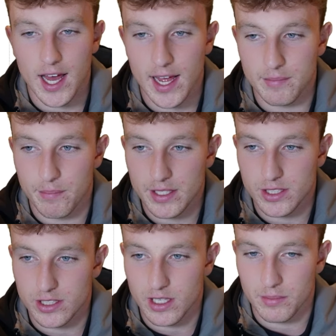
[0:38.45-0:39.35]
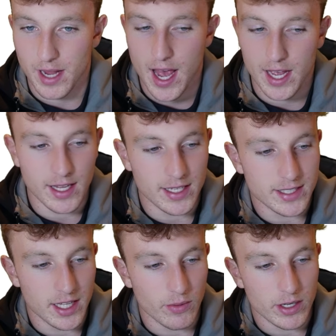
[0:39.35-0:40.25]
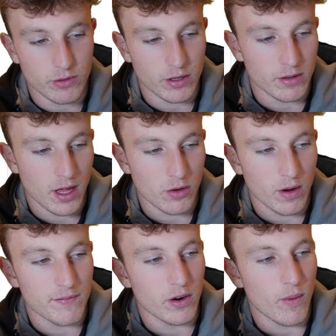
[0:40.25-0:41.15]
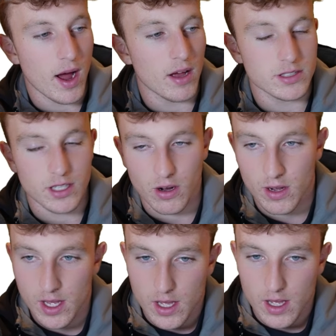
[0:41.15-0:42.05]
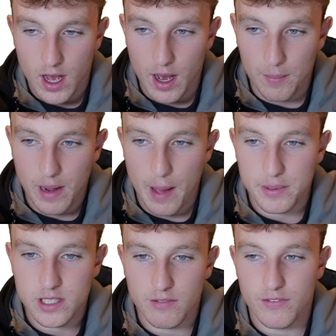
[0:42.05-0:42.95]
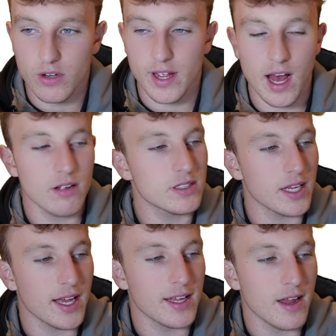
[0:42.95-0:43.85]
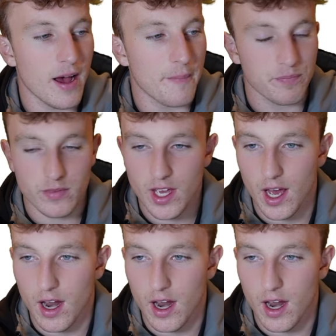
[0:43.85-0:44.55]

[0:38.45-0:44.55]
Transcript: I messaged some guy and they said they weren't doing another one for a while. So cop yourself a few accounts, and yeah.